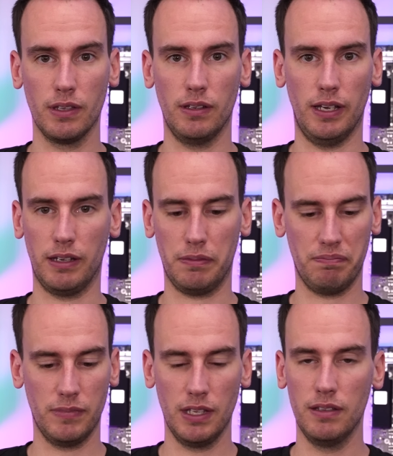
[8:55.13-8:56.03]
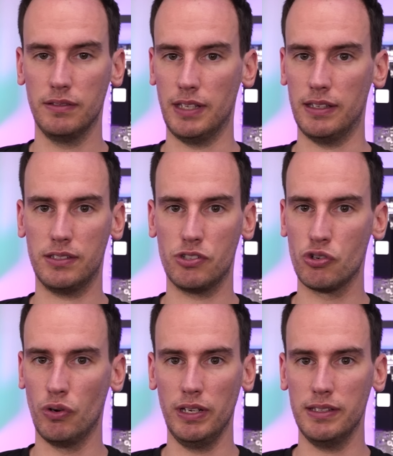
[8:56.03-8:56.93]
Like, that's
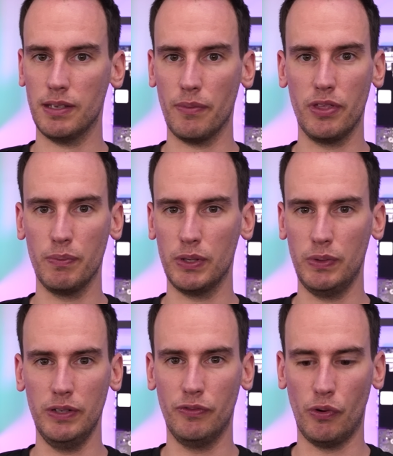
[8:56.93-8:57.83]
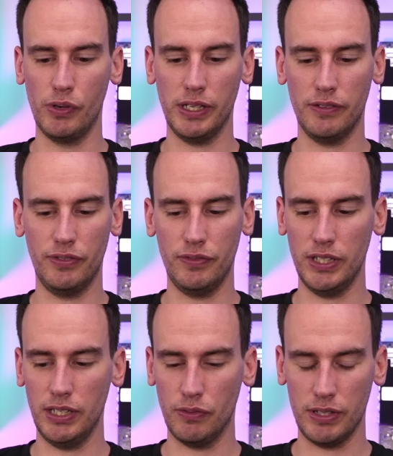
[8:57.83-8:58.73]
surely something between 40 and
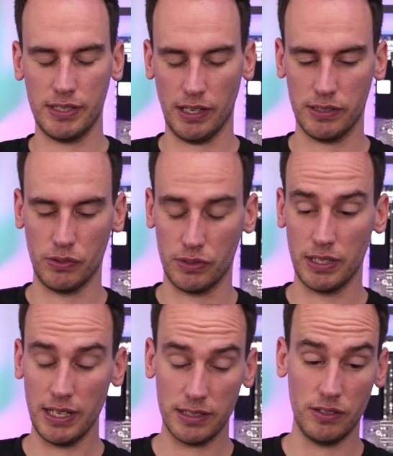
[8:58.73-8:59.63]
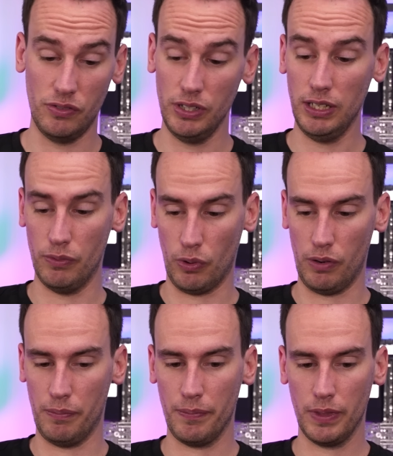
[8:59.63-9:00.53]
50 degrees Celsius. It's really
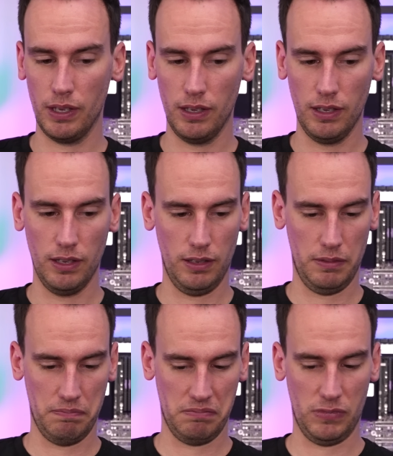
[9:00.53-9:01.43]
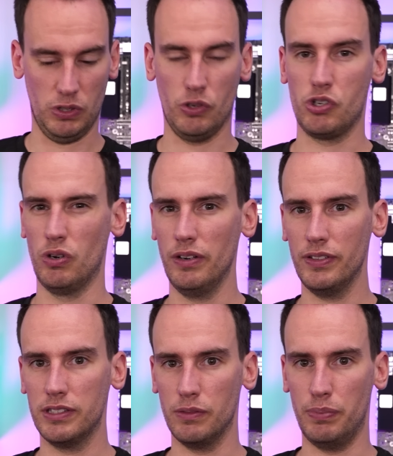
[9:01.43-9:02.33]
warm. Not sure if
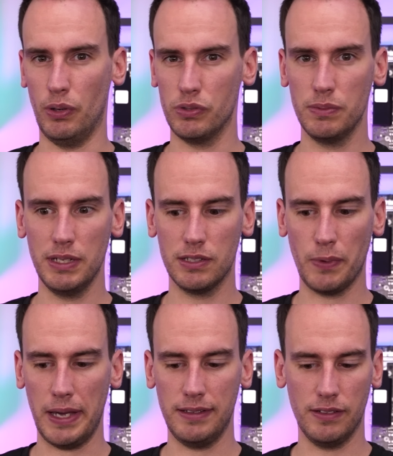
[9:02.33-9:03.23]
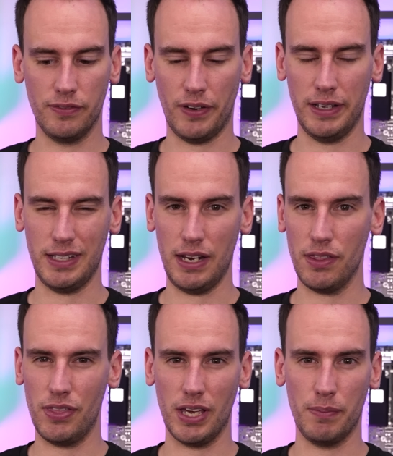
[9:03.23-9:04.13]
it's supposed to be this way. Didn't find
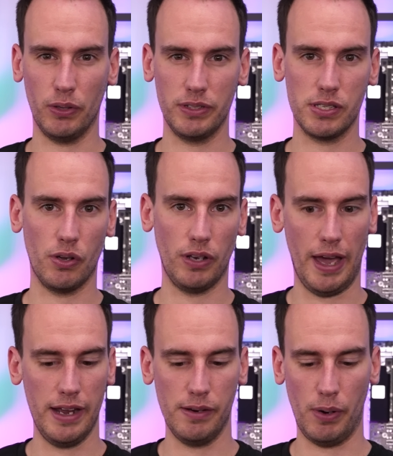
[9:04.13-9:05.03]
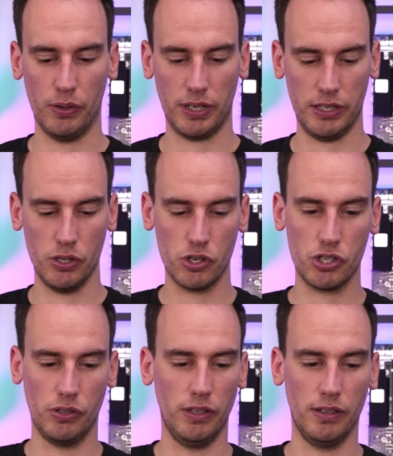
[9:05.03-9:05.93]
anything about this online, about
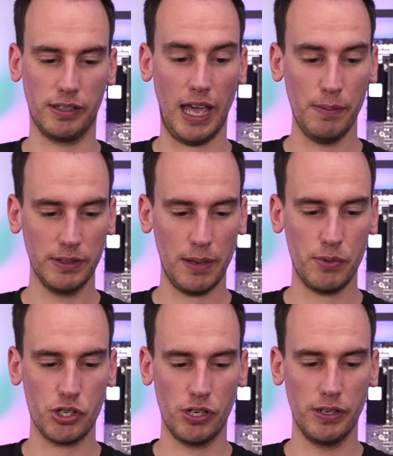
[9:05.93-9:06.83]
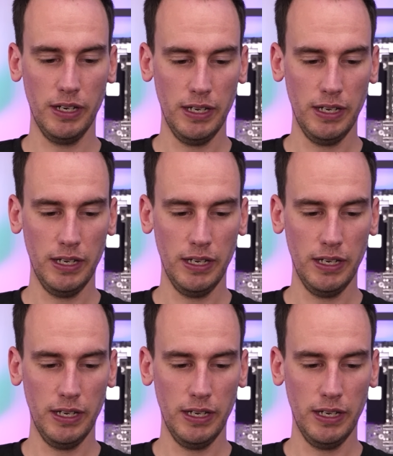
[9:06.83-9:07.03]
unusual cable temperature,